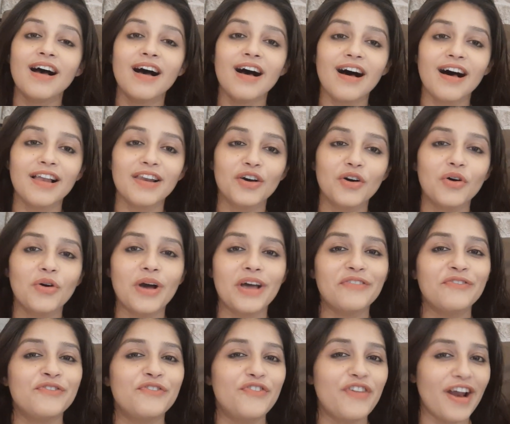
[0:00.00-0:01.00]
Hello
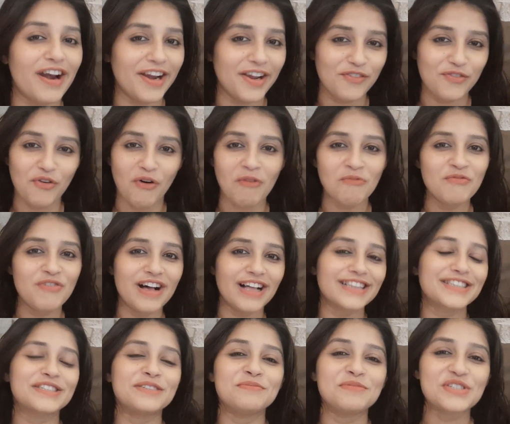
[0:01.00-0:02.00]
and very warm
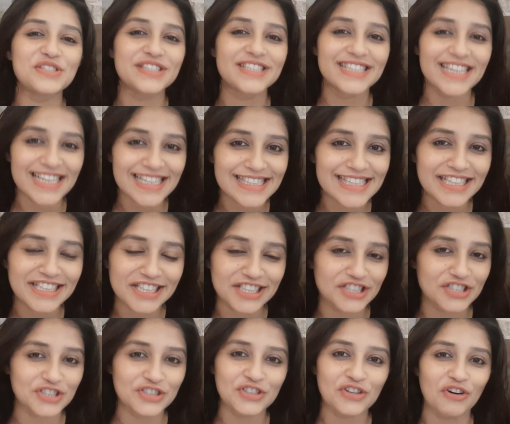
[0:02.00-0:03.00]
welcome to this
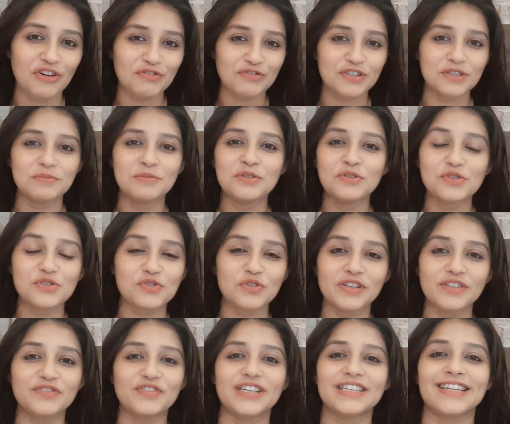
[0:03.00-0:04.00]
edition of the
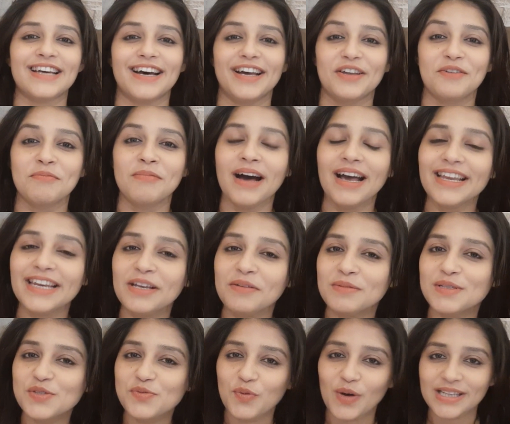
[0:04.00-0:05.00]
Mutual Fund Eye. My
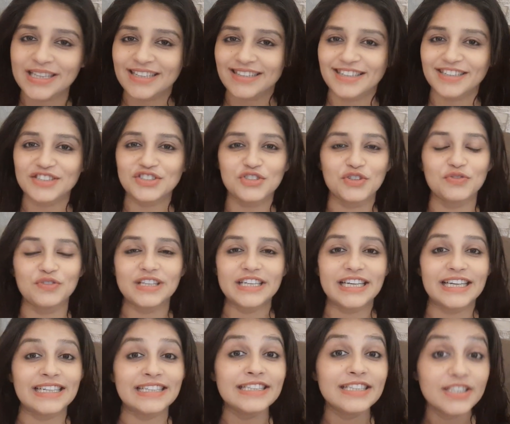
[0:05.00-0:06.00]
name is Vandita Shivle
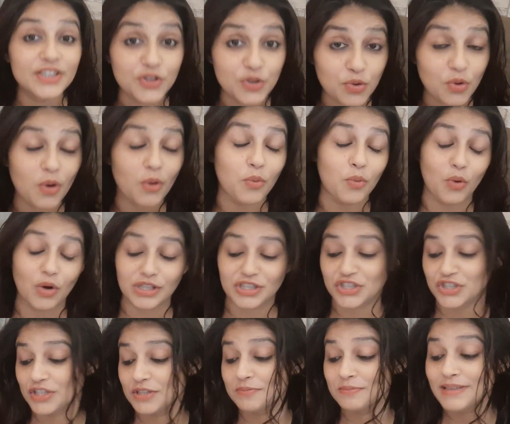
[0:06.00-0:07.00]
and you are
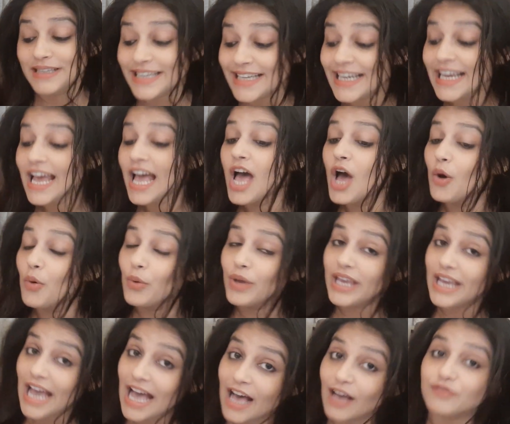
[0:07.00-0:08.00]
watching me.
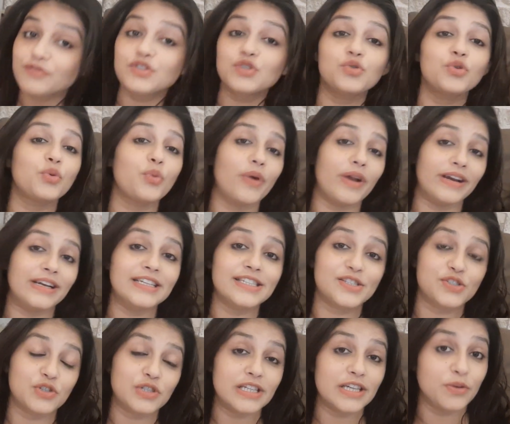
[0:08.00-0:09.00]
We have two
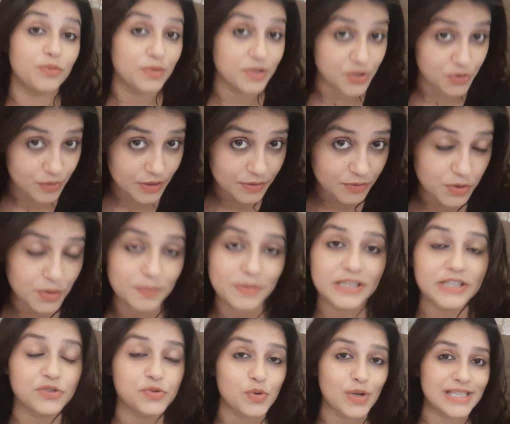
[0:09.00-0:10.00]
queries today which we would
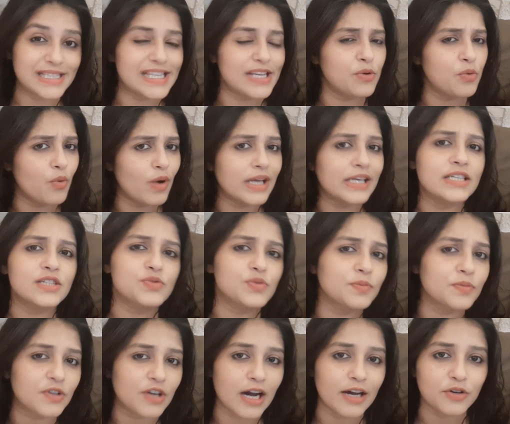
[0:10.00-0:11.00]
be addressing. One is
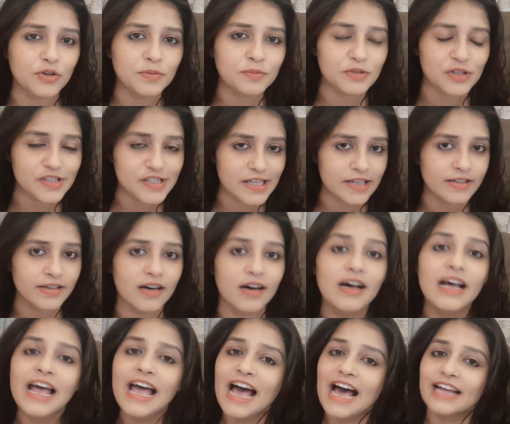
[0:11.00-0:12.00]
from Karun
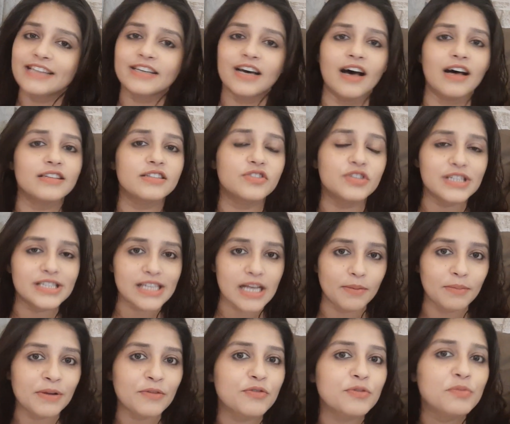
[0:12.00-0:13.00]
Prasanna and the other is
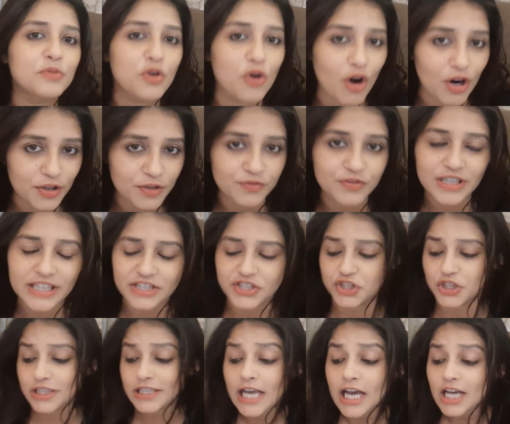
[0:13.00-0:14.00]
coming from Gaurav
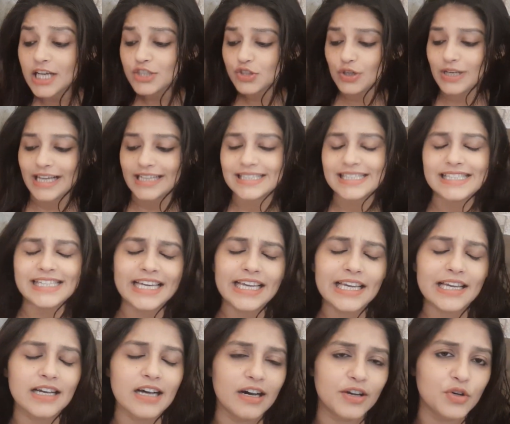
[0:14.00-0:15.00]
Dikshit. So let's
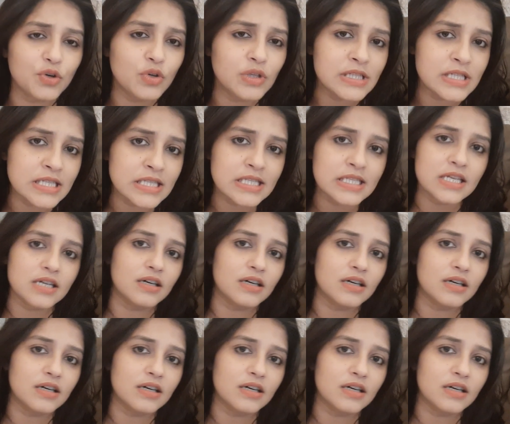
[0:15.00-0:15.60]
take Karun's